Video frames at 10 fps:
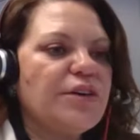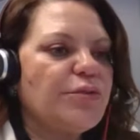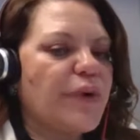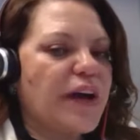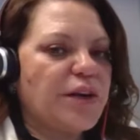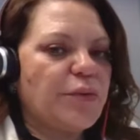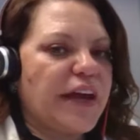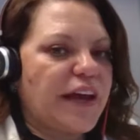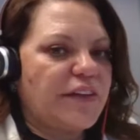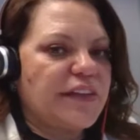right
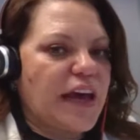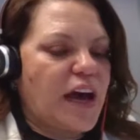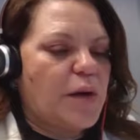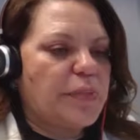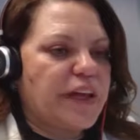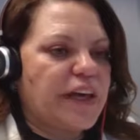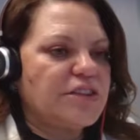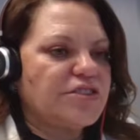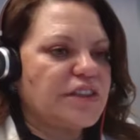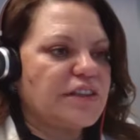away on the
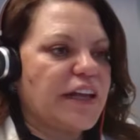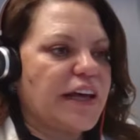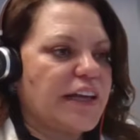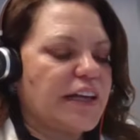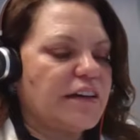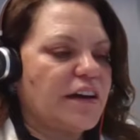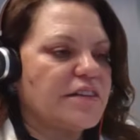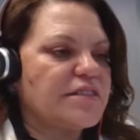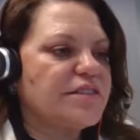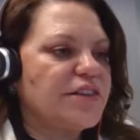application, letting
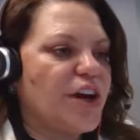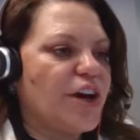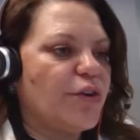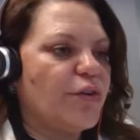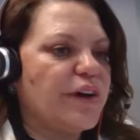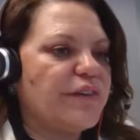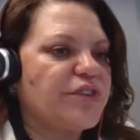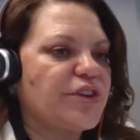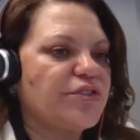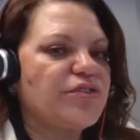us know if
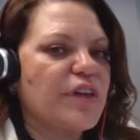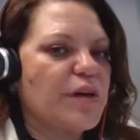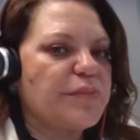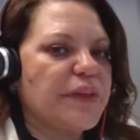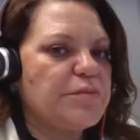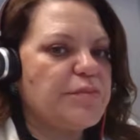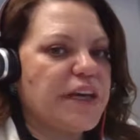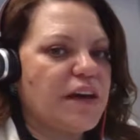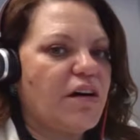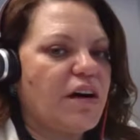there's something
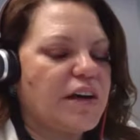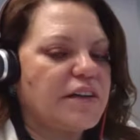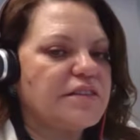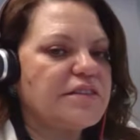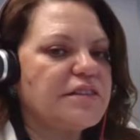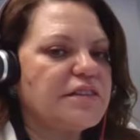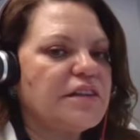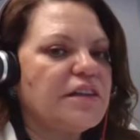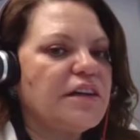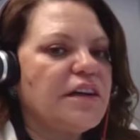beyond
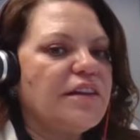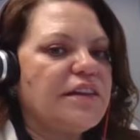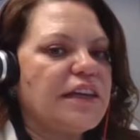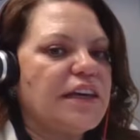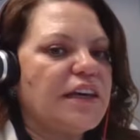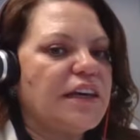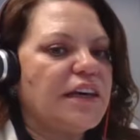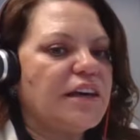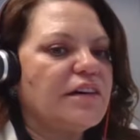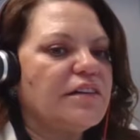
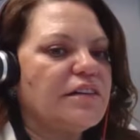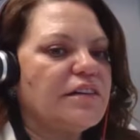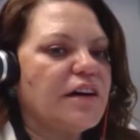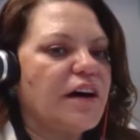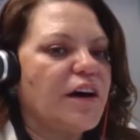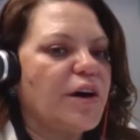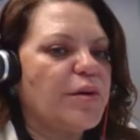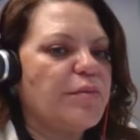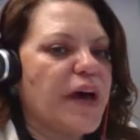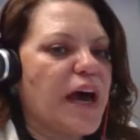the
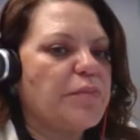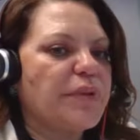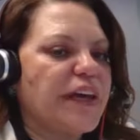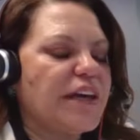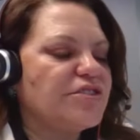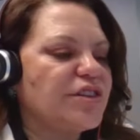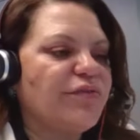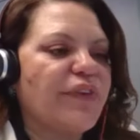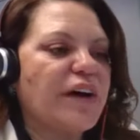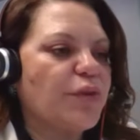application
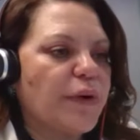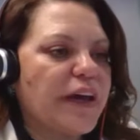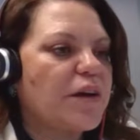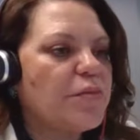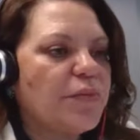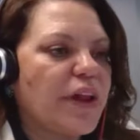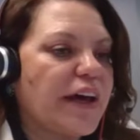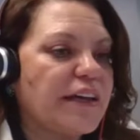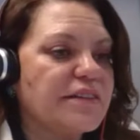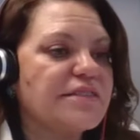508
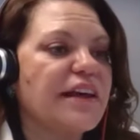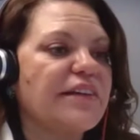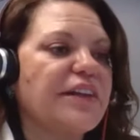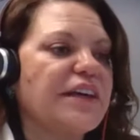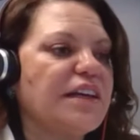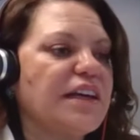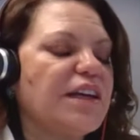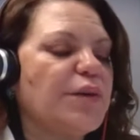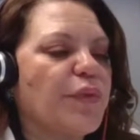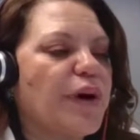compliance that they
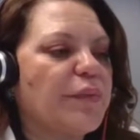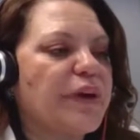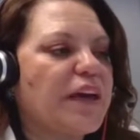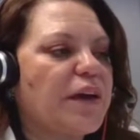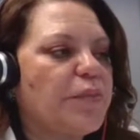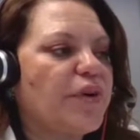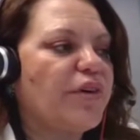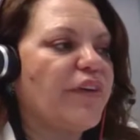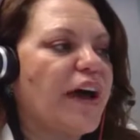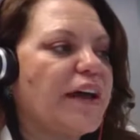need and what we can
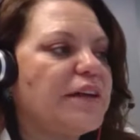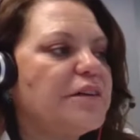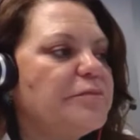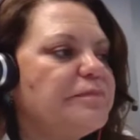provide.